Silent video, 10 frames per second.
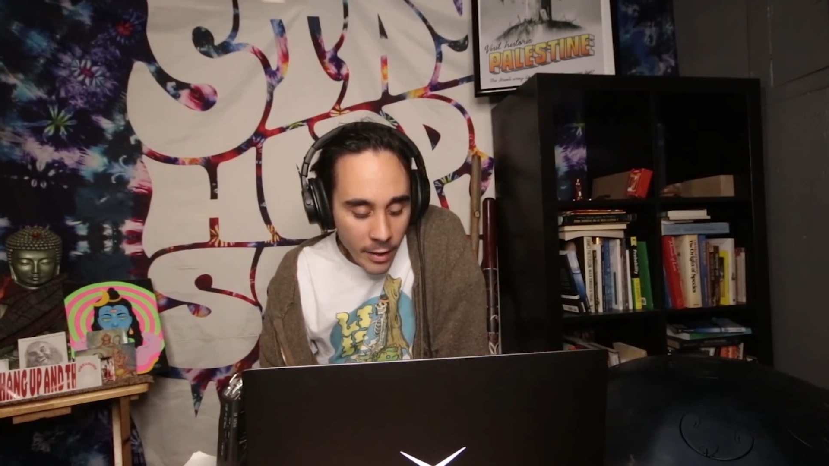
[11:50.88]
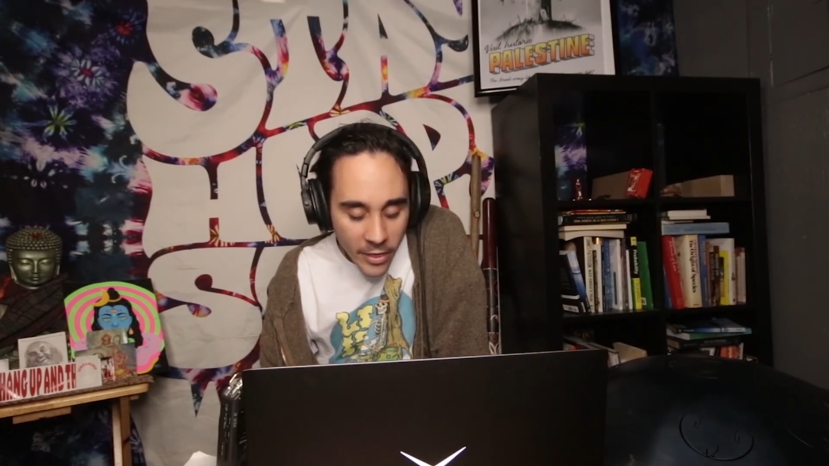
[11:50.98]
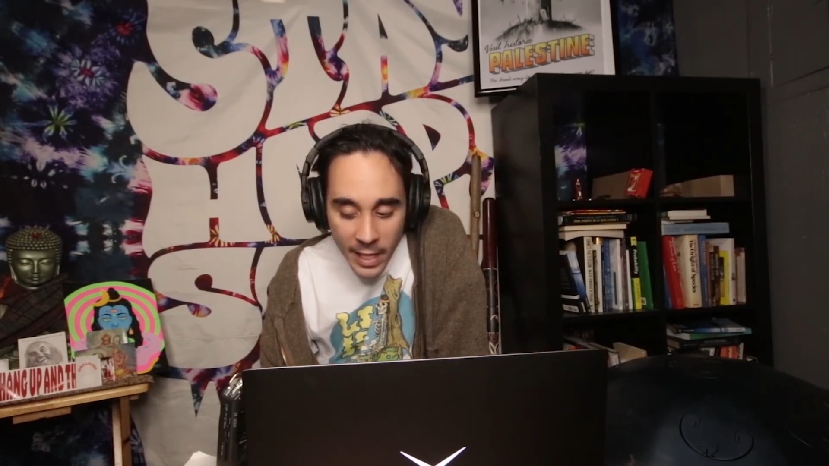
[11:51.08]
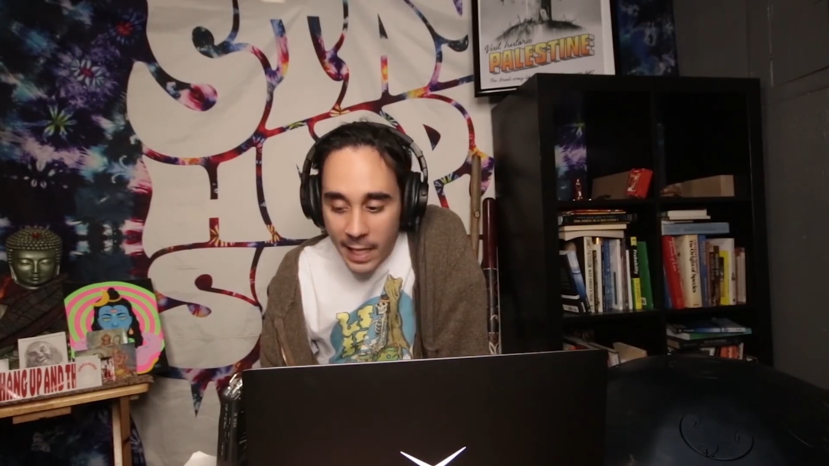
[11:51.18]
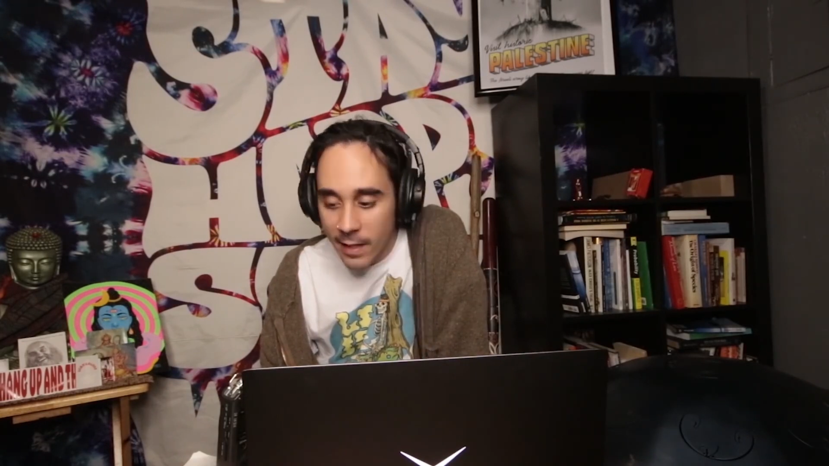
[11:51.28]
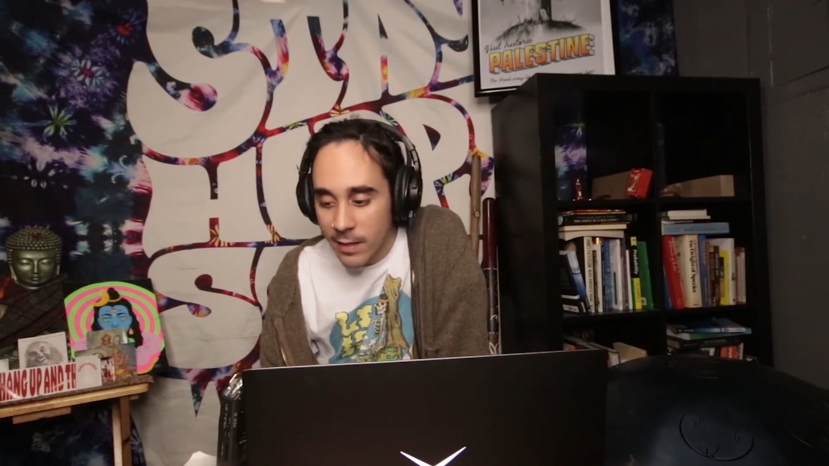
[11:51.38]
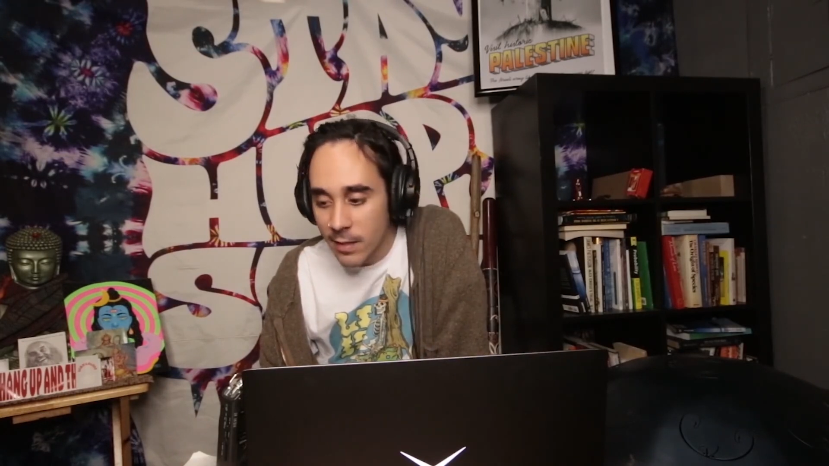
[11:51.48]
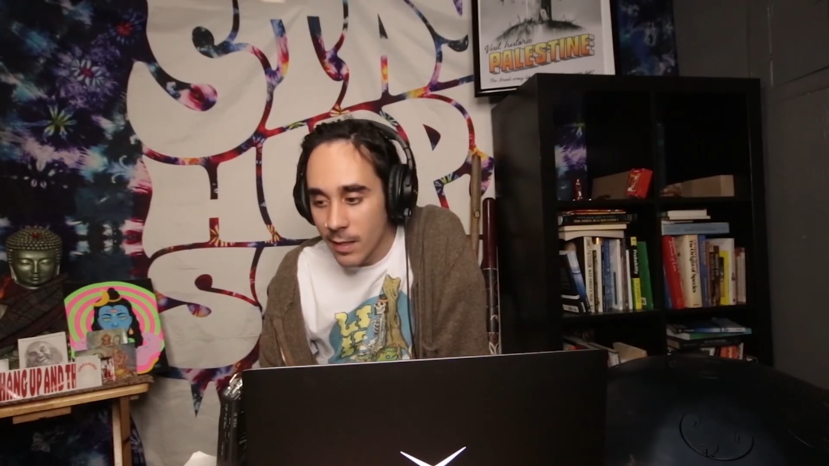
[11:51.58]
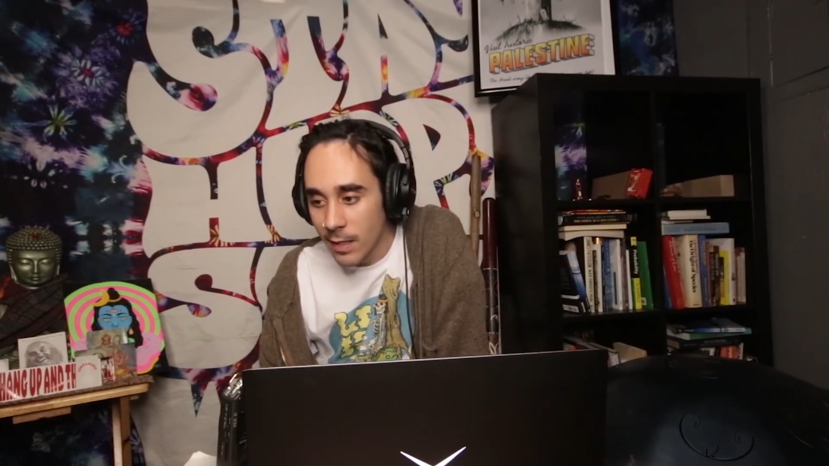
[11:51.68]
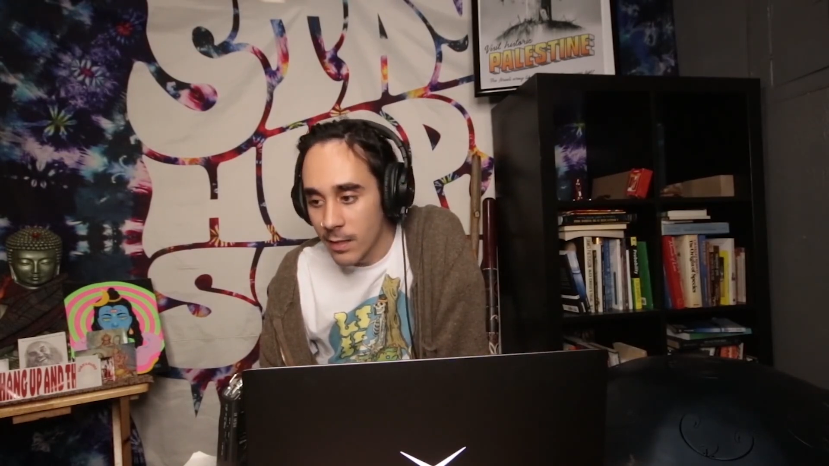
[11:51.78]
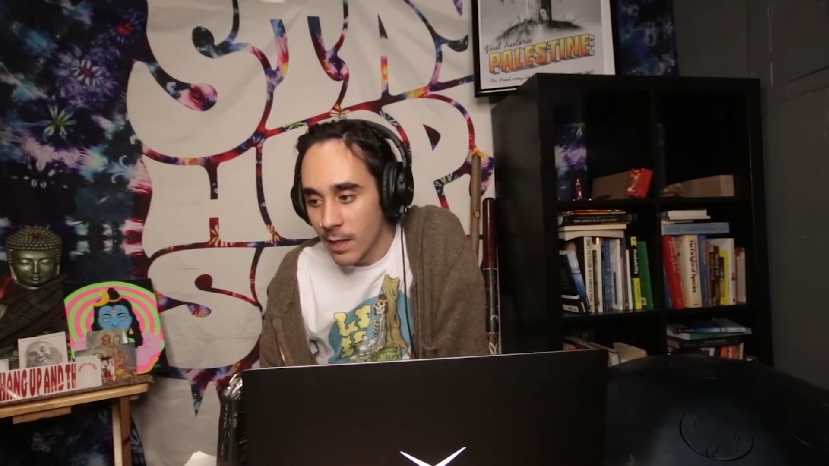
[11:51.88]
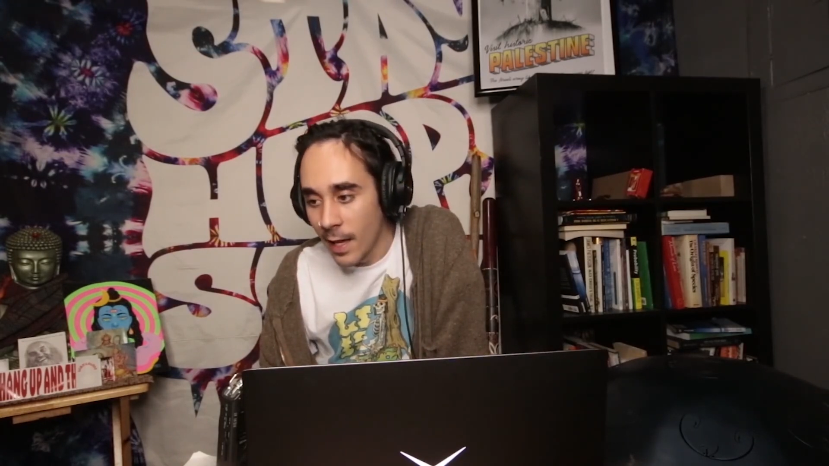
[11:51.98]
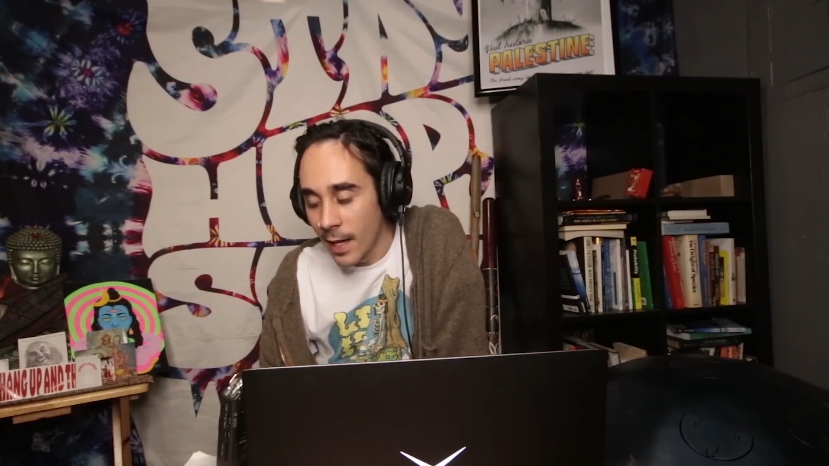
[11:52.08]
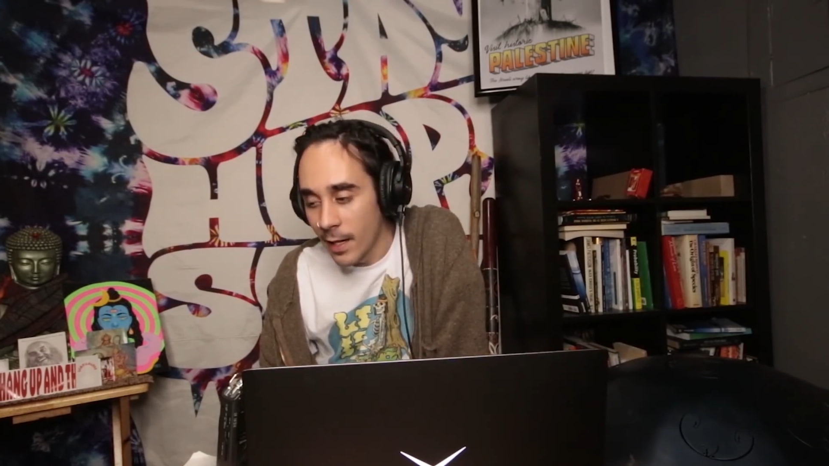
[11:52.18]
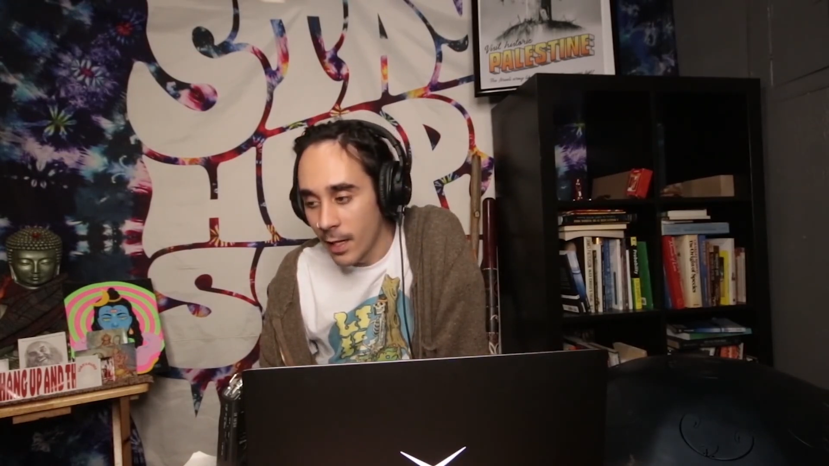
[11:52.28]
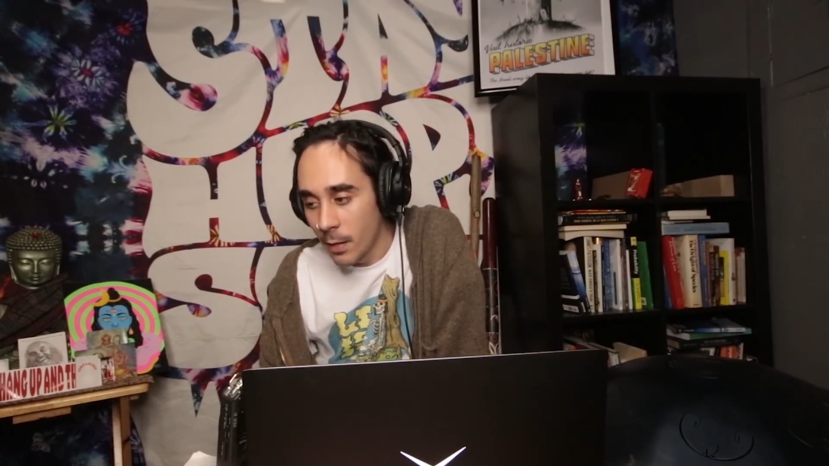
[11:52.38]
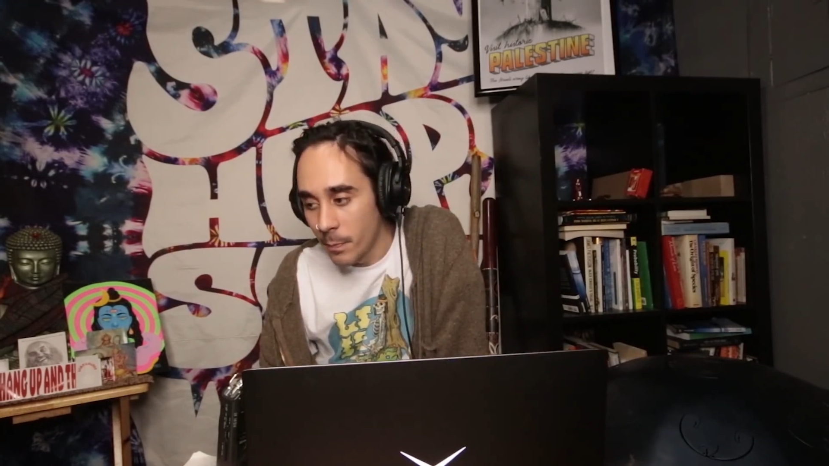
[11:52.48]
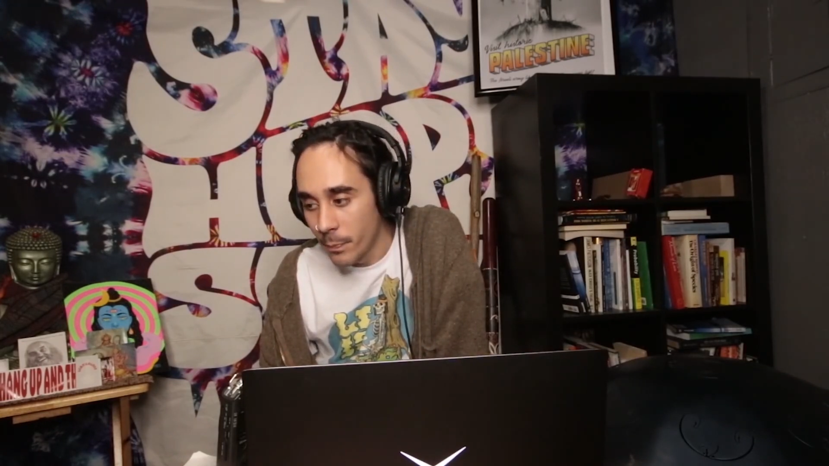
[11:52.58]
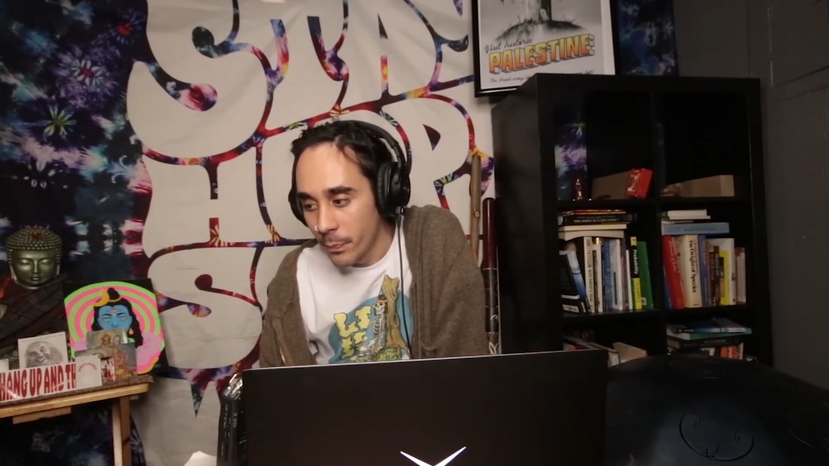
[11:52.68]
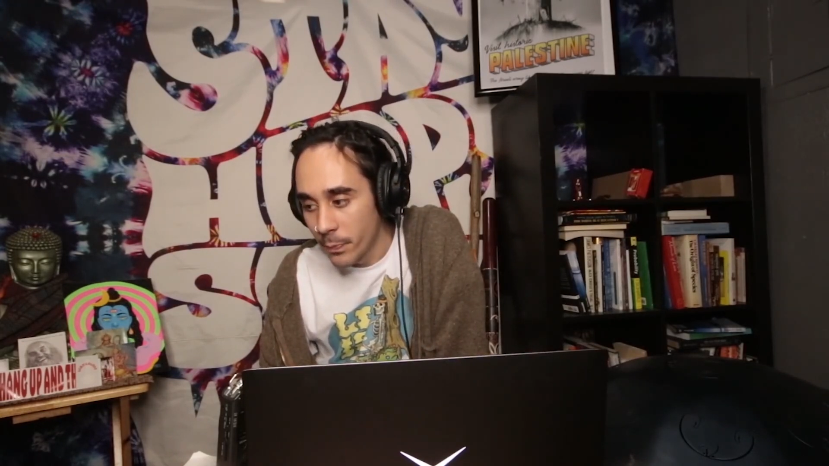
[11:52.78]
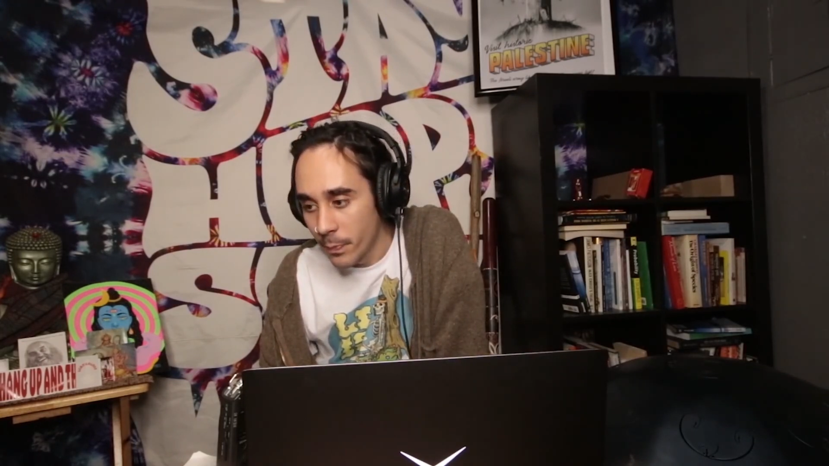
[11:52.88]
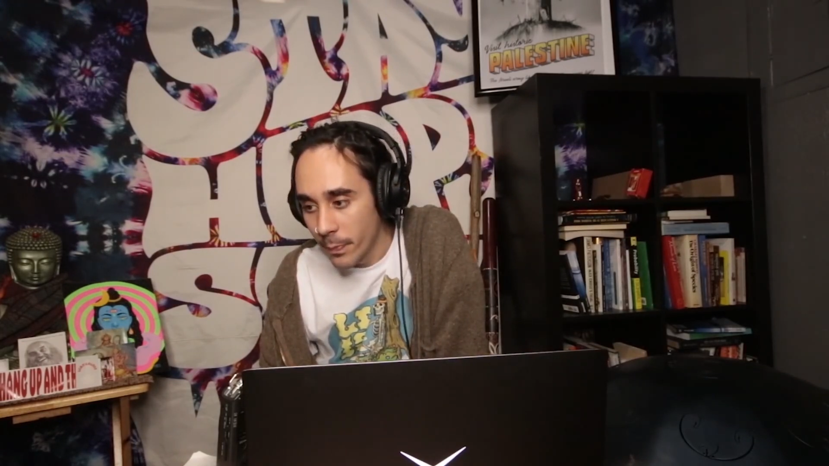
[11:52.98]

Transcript: the thing is, is that um,